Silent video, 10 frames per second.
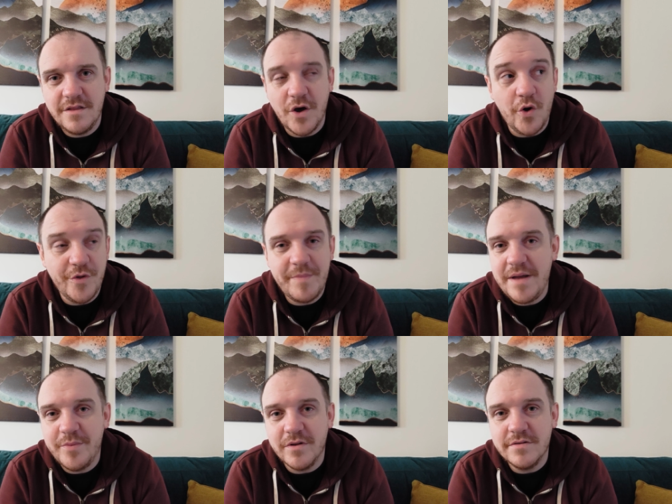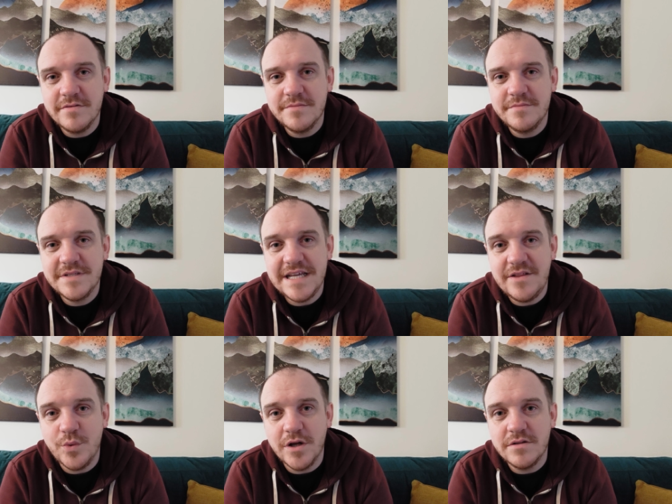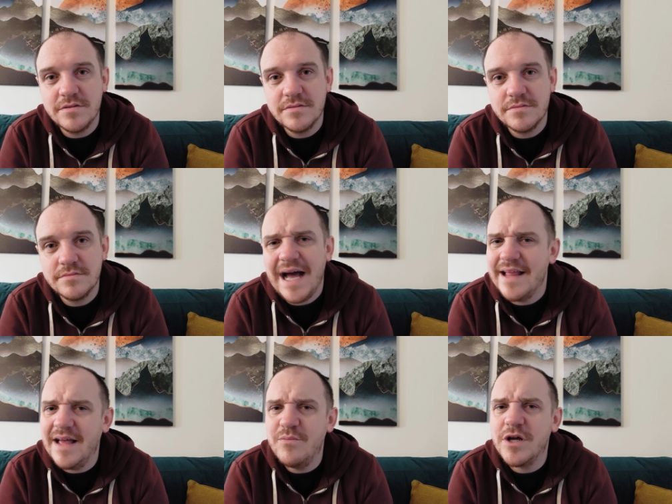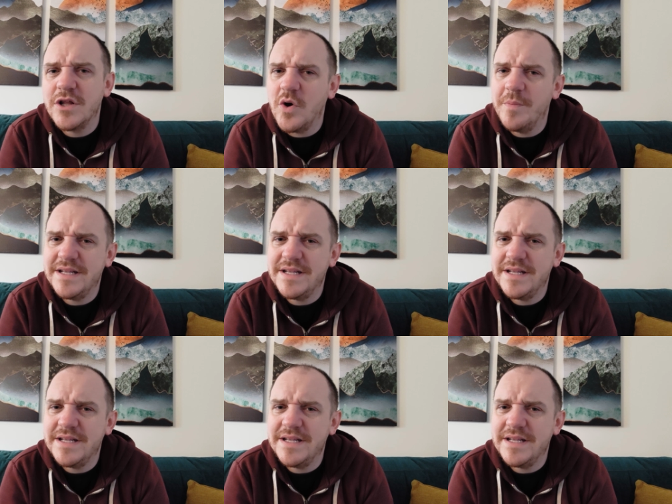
that other people see the world. And then we're going to go a